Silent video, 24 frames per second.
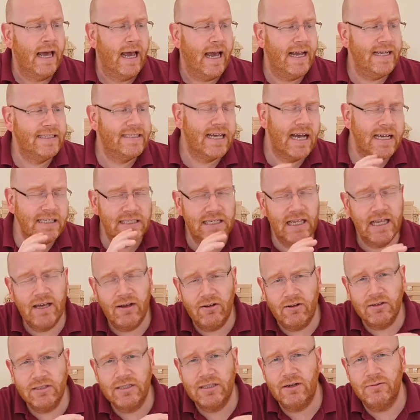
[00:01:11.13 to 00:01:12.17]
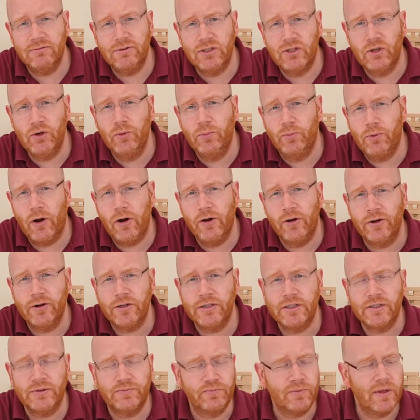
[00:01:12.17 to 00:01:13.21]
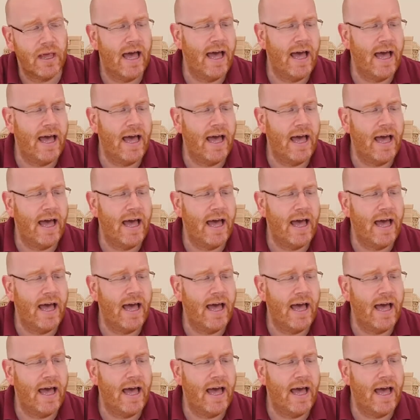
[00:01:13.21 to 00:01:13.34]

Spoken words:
It's actually also two products